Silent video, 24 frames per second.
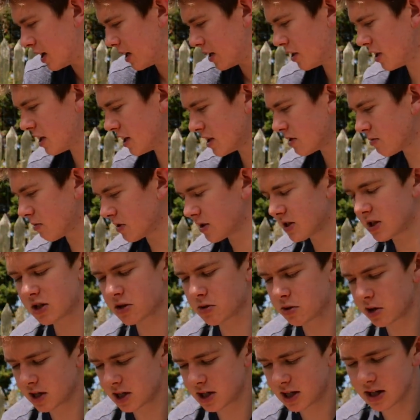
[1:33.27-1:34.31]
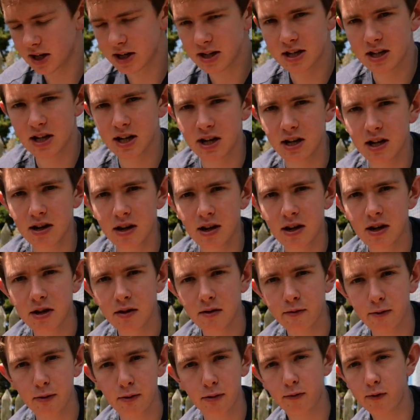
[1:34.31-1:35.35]
These ones in 2019
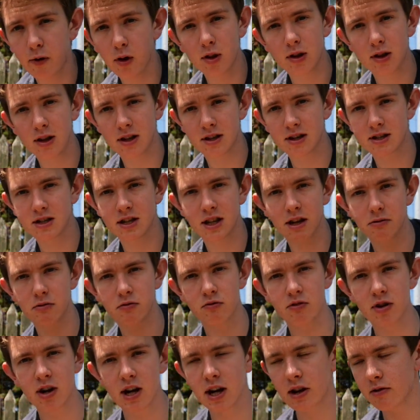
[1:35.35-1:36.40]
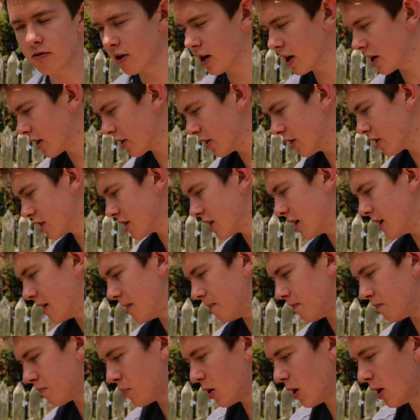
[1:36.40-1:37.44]
were faultless. They were really, really good,
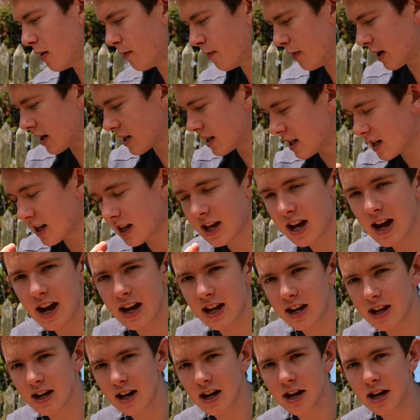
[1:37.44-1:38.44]
perfect in cake.